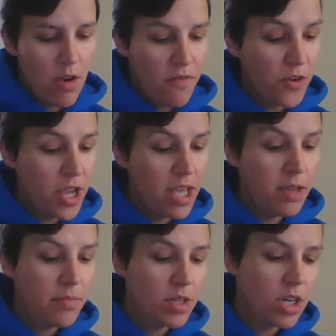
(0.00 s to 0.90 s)
For
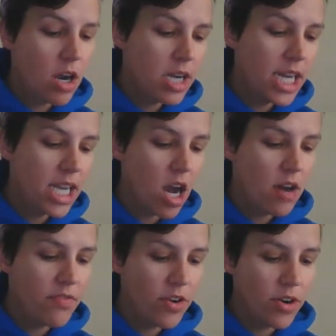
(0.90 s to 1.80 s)
him, gardening
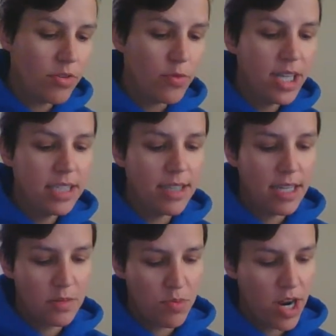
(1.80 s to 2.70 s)
offered a
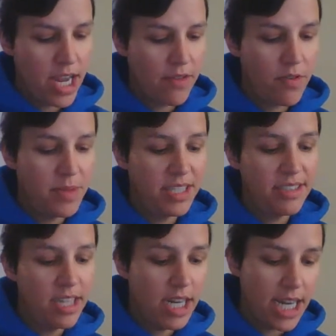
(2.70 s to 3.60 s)
recess break from his
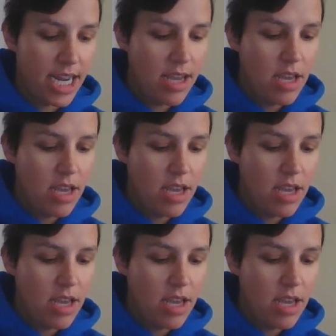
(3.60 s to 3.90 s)
study,